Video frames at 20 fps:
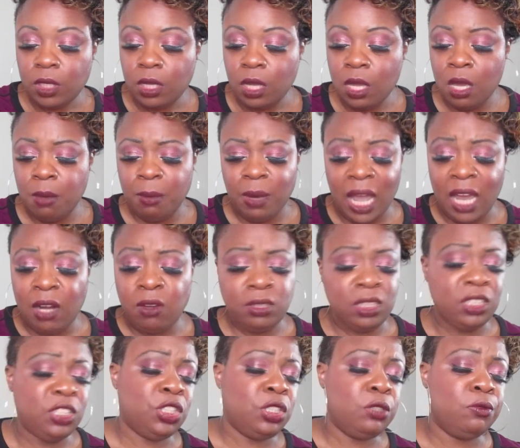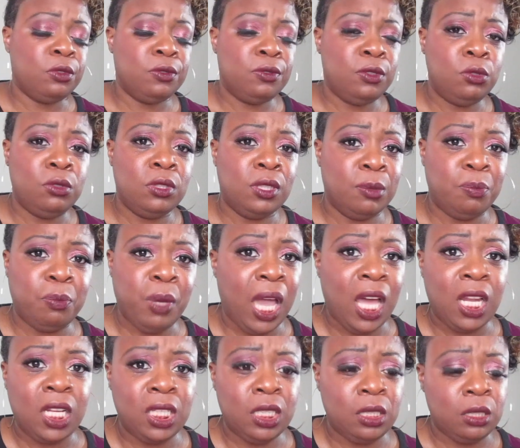I don't think she reviewed the
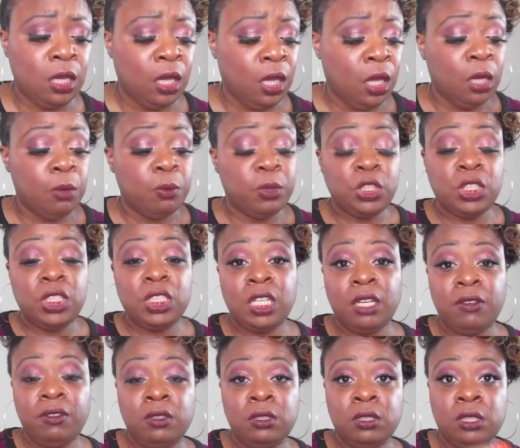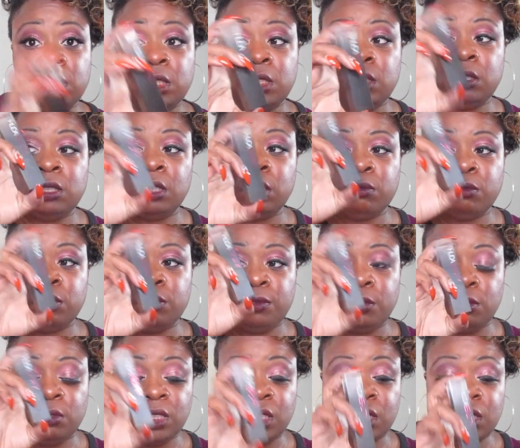palette, but she definitely did
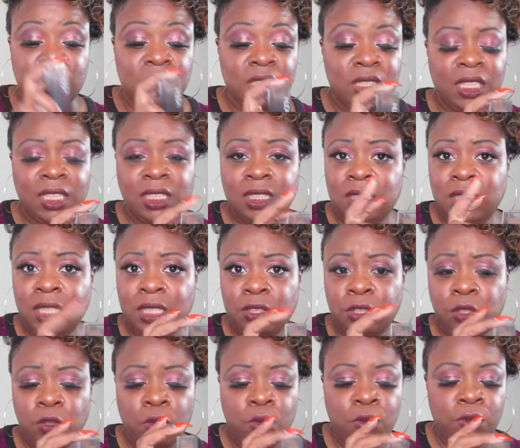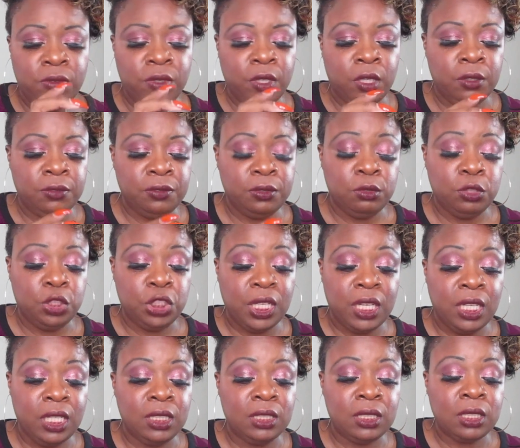review this because I sent her over a few
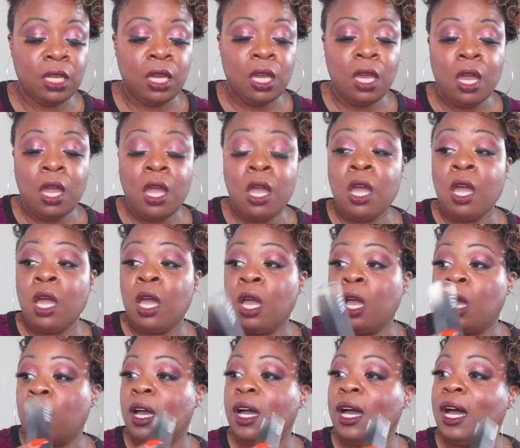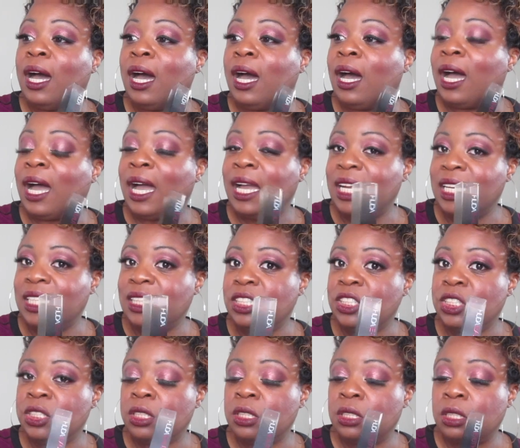shades. I got the
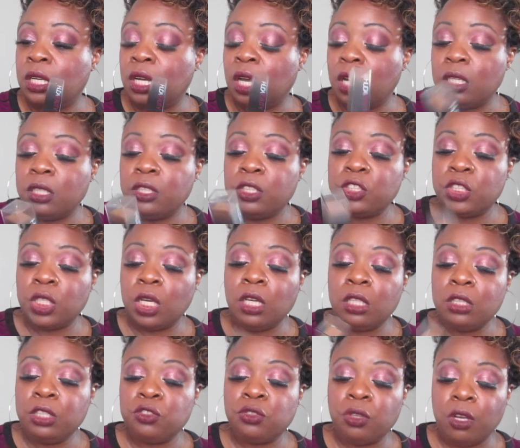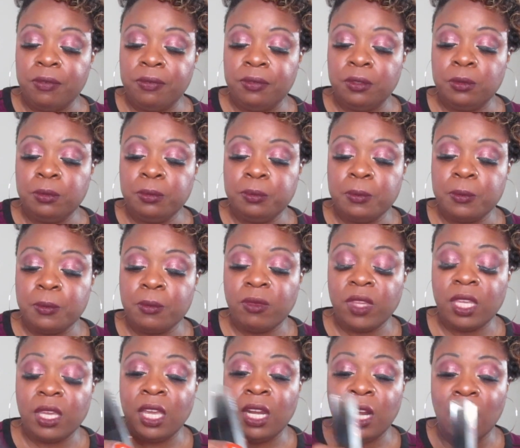color Chocolate Truffle,
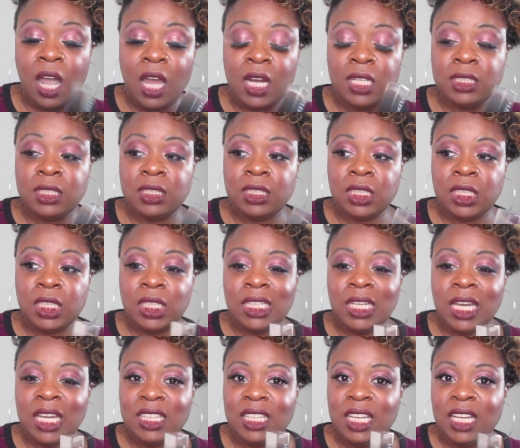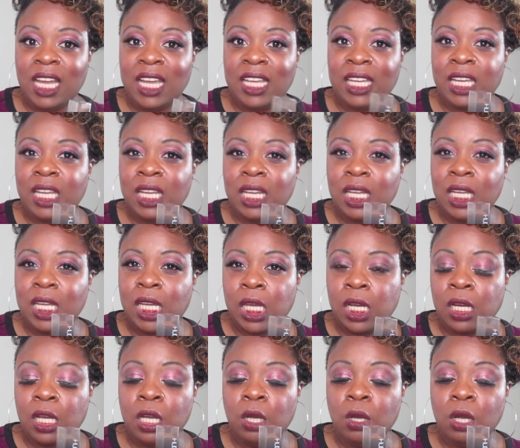and honestly, I think I can
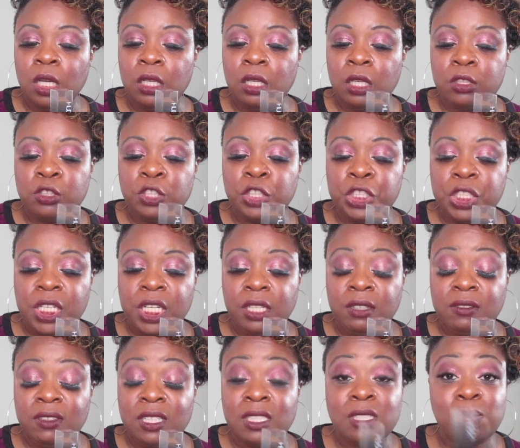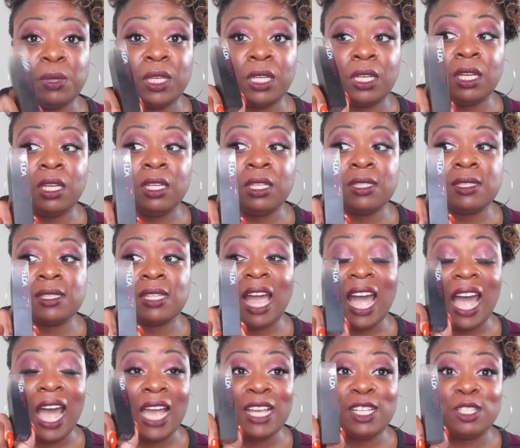get another shade of this because
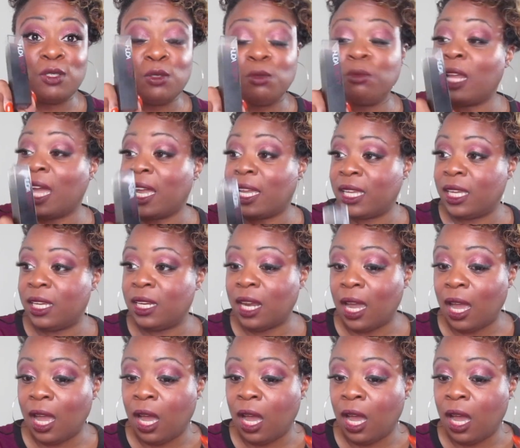I do like it.